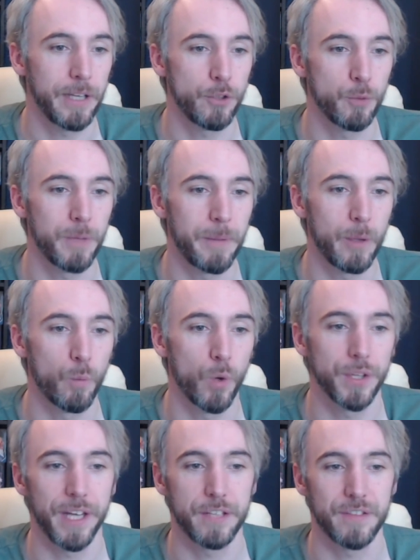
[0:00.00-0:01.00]
you may pay 1
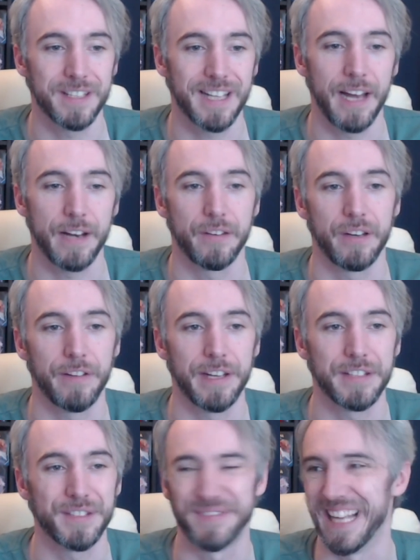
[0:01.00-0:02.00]
less for this character
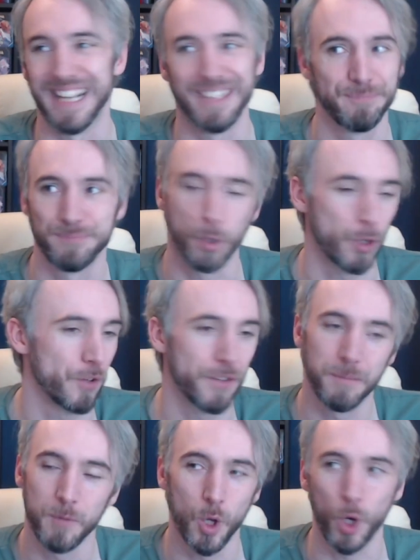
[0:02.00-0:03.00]
evasive. Nah, not good,
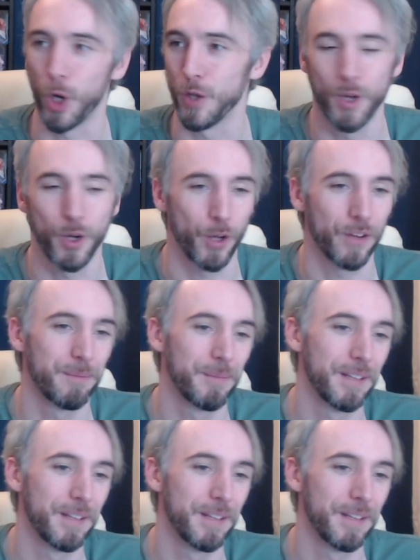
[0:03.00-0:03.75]
not good, not good.